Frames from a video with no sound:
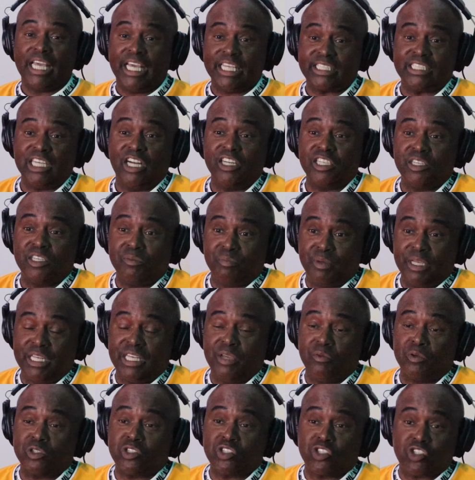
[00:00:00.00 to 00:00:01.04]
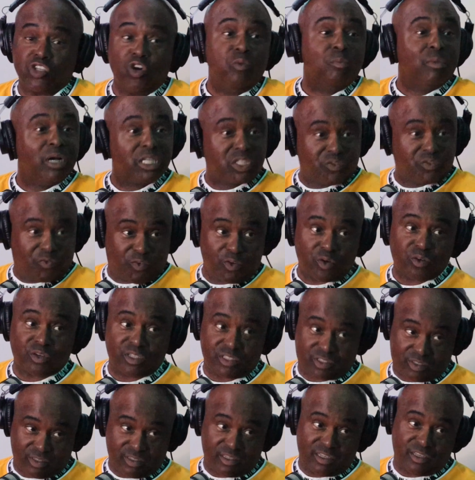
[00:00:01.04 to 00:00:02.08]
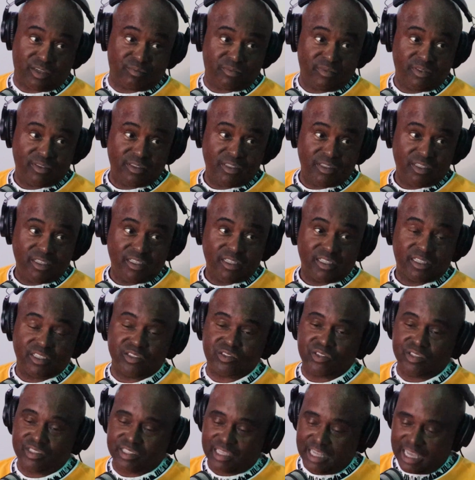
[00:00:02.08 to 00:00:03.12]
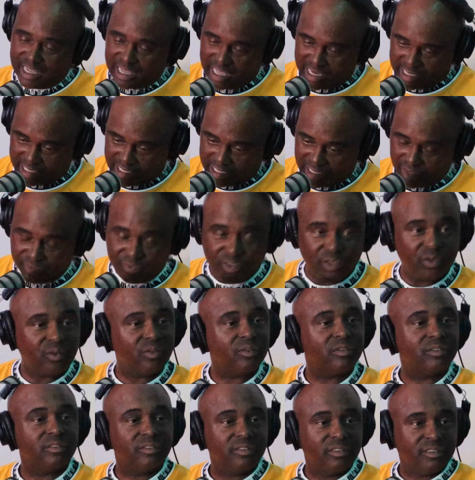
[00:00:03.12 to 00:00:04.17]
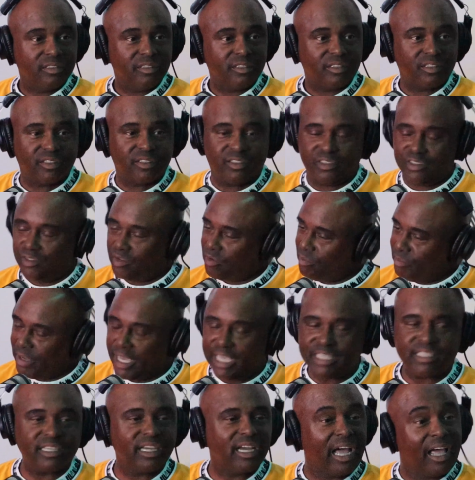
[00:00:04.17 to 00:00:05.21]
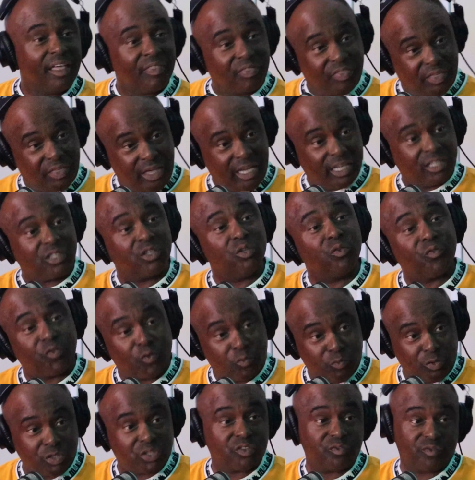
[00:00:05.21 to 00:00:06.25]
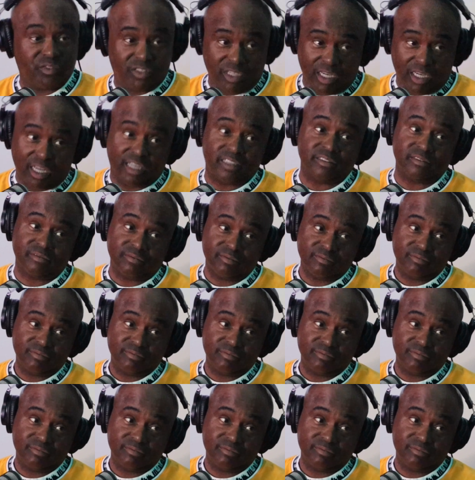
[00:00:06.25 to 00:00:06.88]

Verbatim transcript: It started to be there was so much focus on him that she's like, I love you. You're amazing guy, and thank you for what you've done.